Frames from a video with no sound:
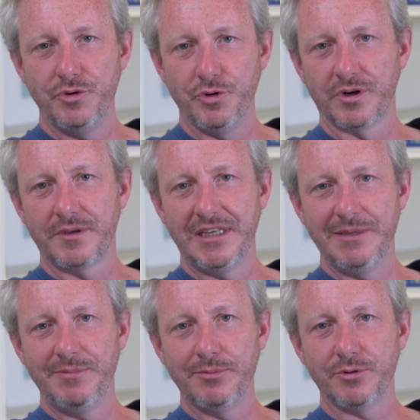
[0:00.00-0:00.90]
your
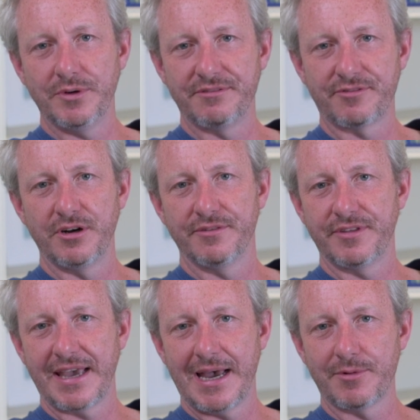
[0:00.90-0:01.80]
key people in front of
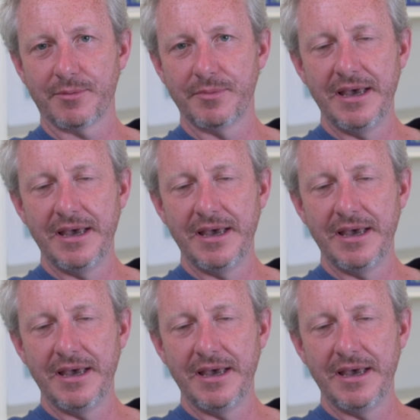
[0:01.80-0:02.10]
the camera